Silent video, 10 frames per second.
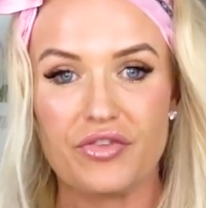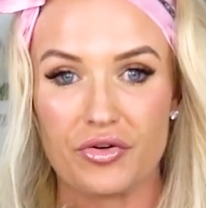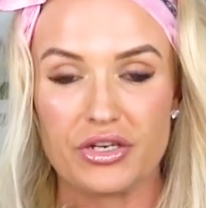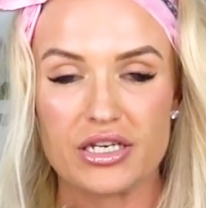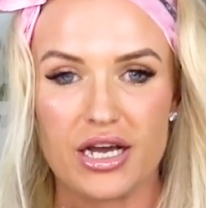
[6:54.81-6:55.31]
if
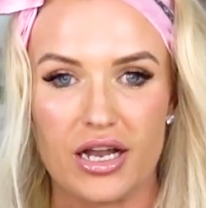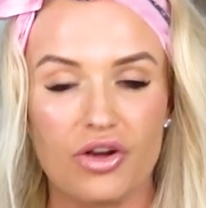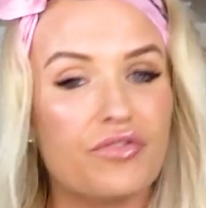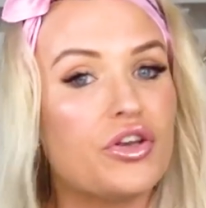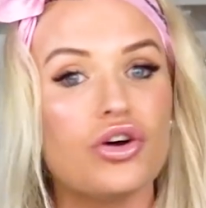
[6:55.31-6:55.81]
you're into
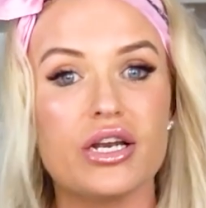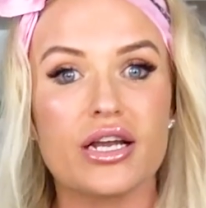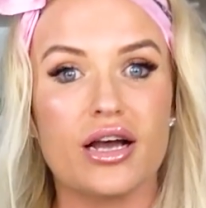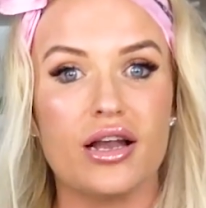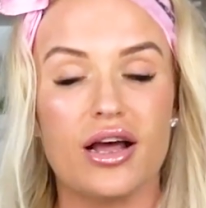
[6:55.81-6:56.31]
color, if you're not
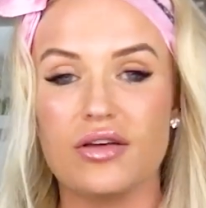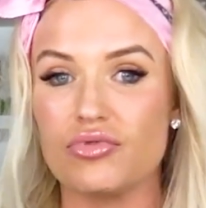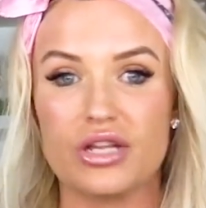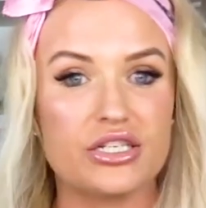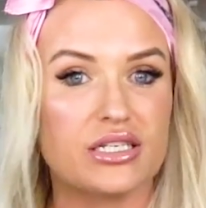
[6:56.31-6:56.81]
into color,
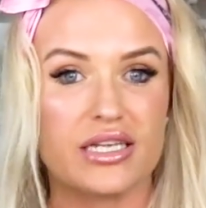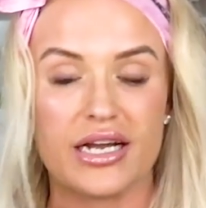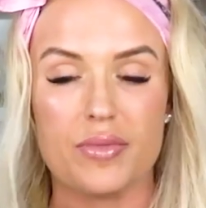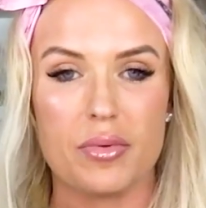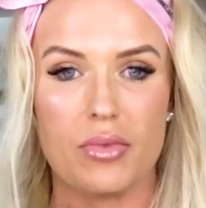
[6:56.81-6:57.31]
well, then just
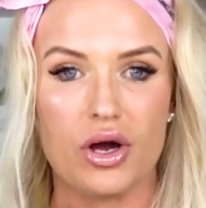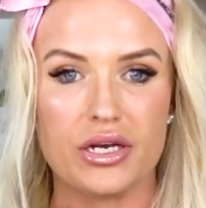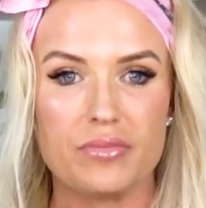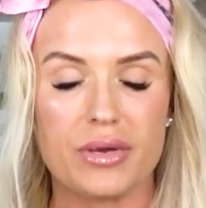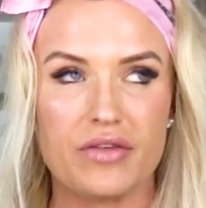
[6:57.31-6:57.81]
stay open-minded.